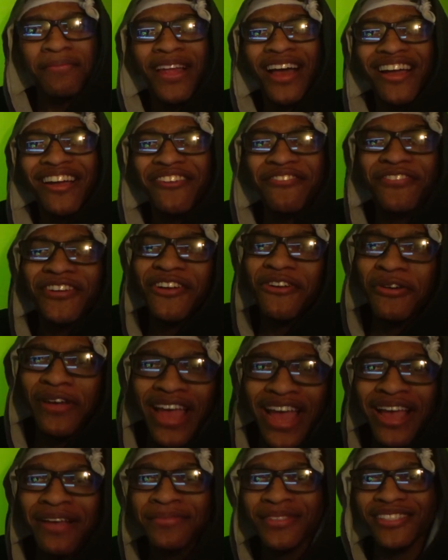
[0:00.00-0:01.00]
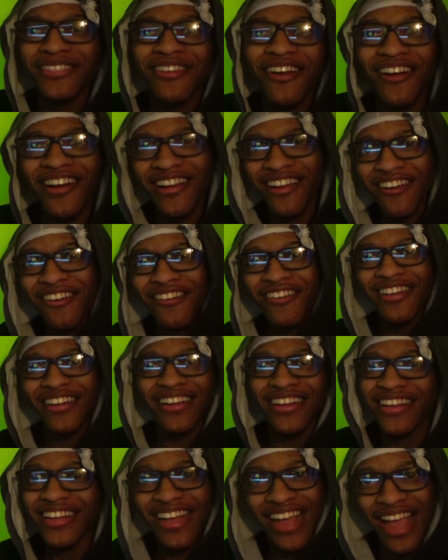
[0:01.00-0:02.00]
here for no games. Atari, I know the,
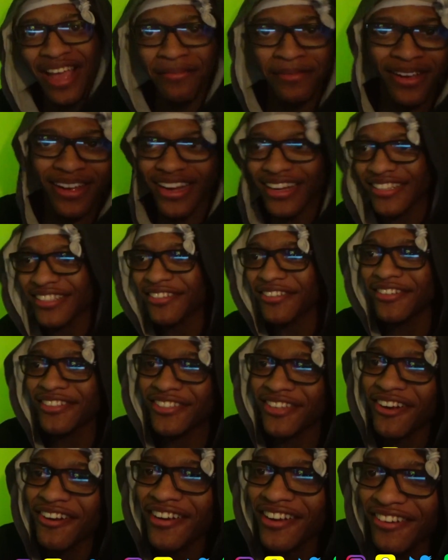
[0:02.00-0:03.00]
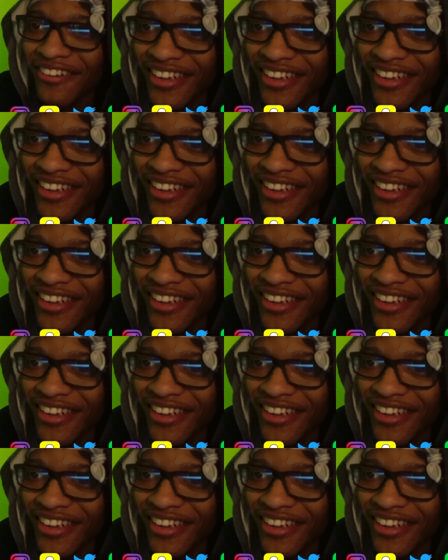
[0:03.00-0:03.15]
the gaming console, Atari. like